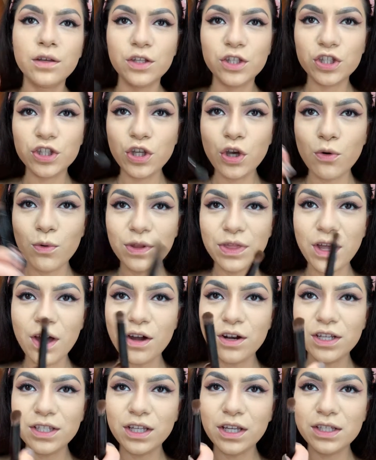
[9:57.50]
So with the
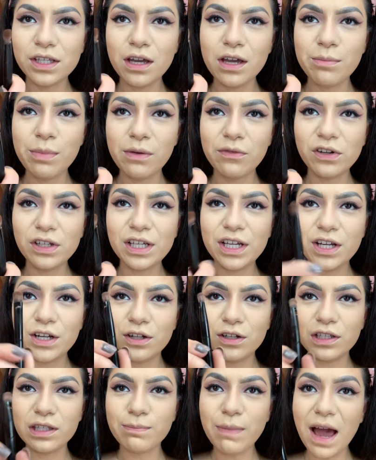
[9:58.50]
Anastasia Beverly
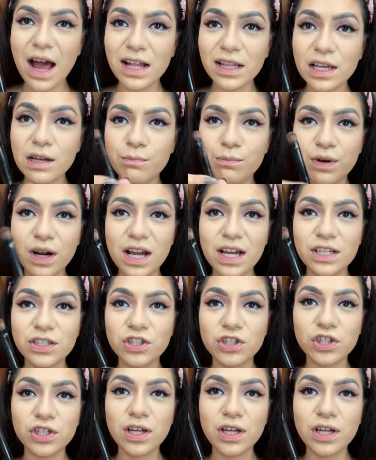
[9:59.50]
Hills palette brush,